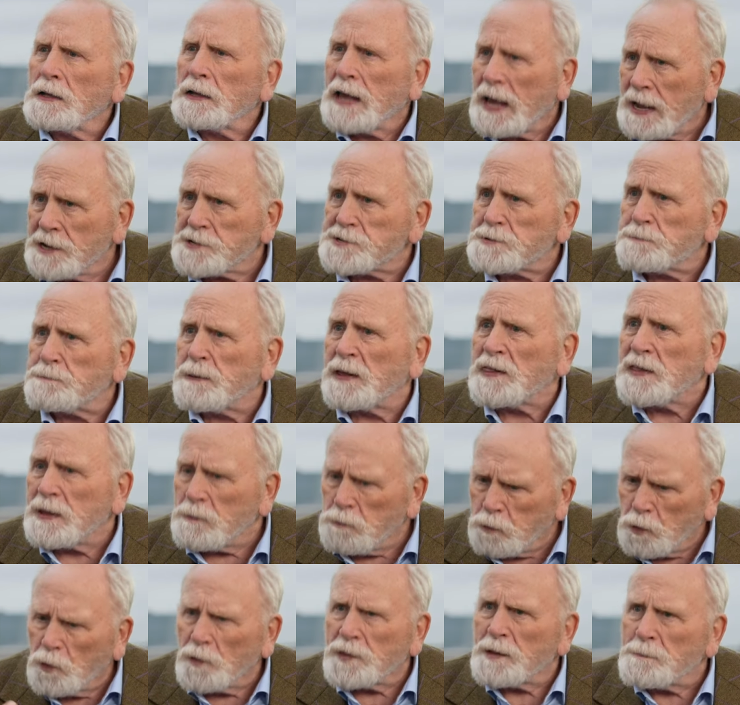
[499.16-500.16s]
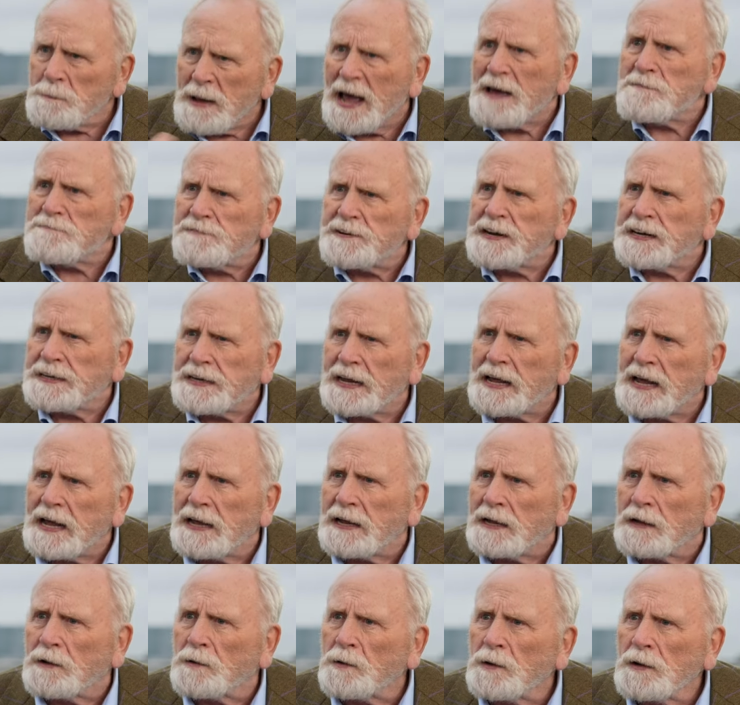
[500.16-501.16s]
Yes, but they wore them every
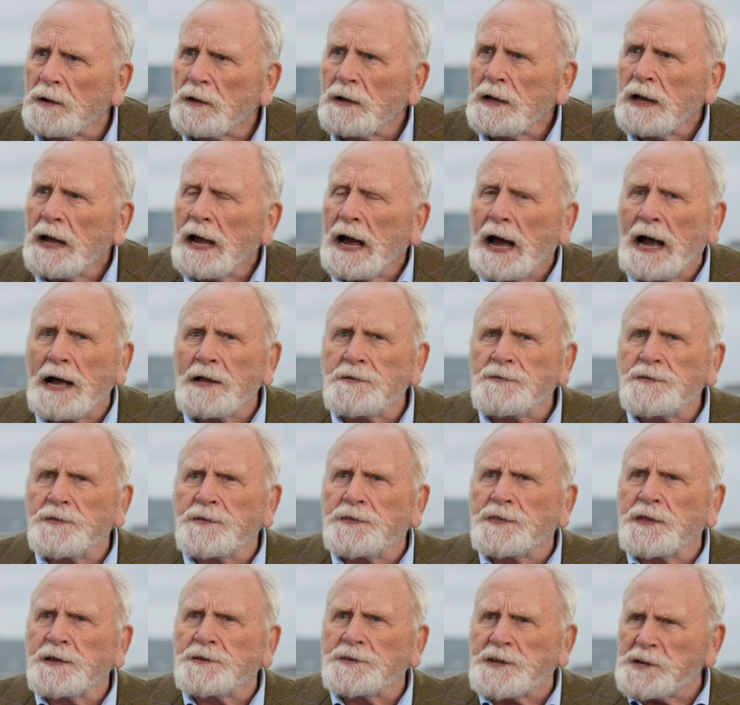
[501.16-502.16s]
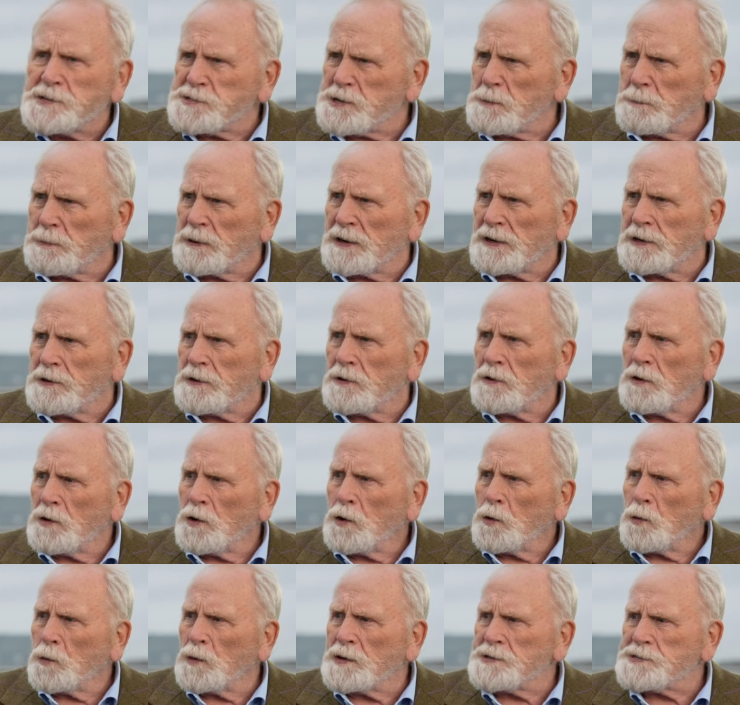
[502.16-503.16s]
day and the discipline
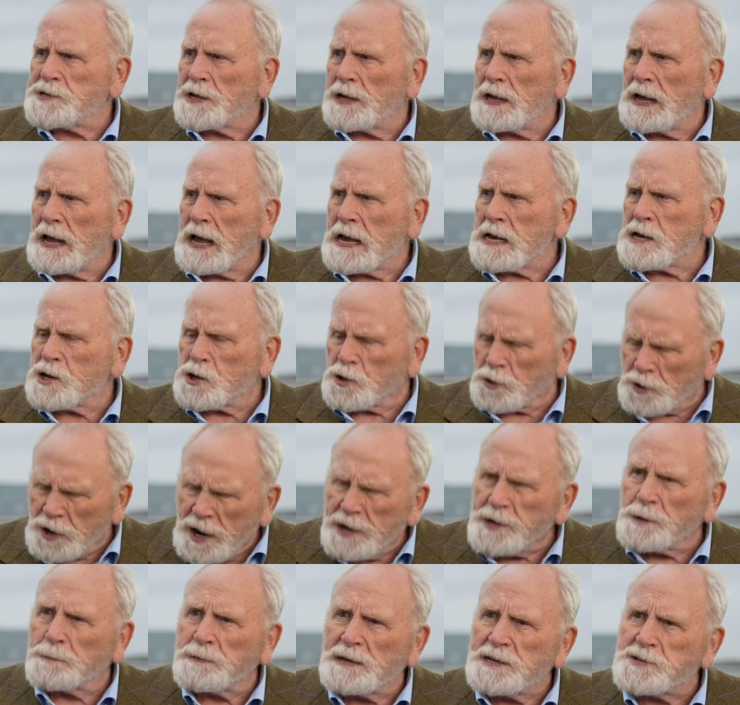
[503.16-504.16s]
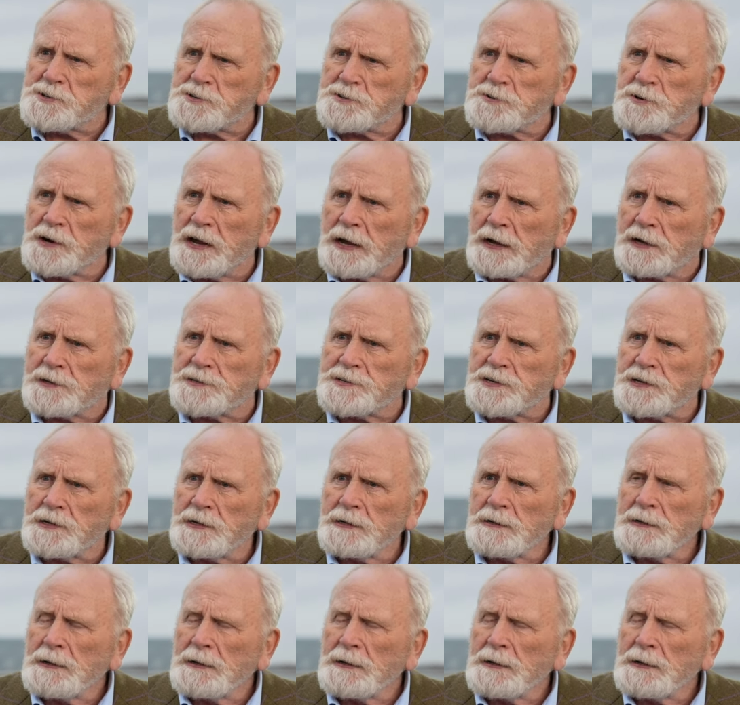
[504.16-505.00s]
was incredibly strict.